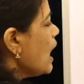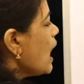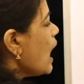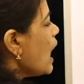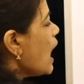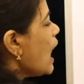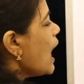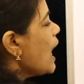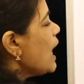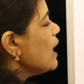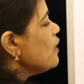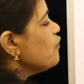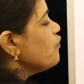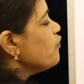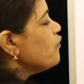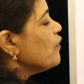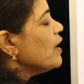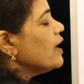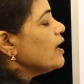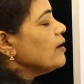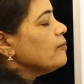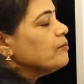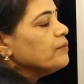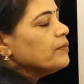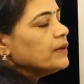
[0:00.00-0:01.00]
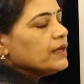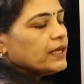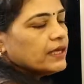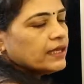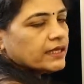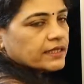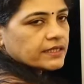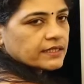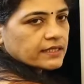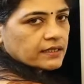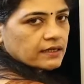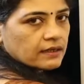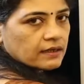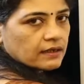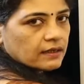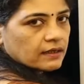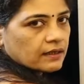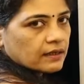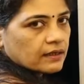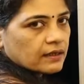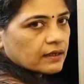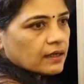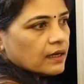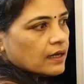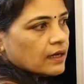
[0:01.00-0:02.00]
Alpha beta,
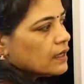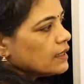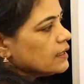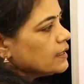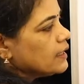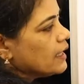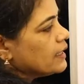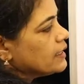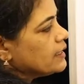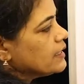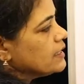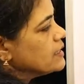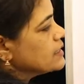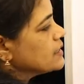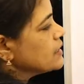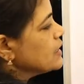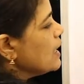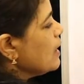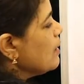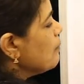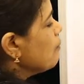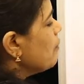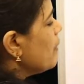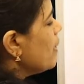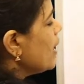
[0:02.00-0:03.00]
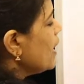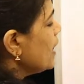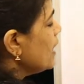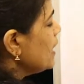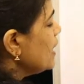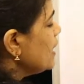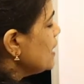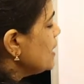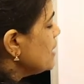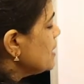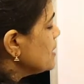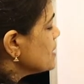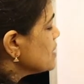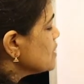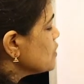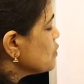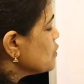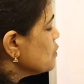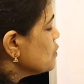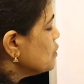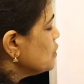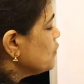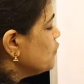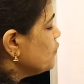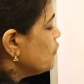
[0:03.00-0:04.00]
that is minus
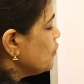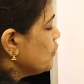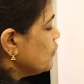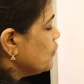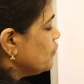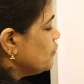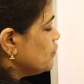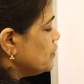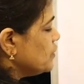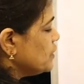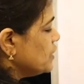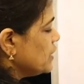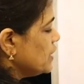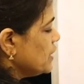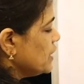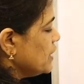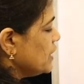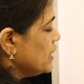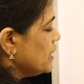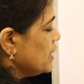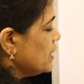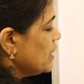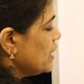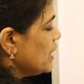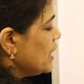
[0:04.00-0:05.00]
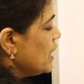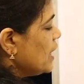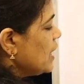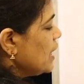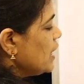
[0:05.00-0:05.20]
root 15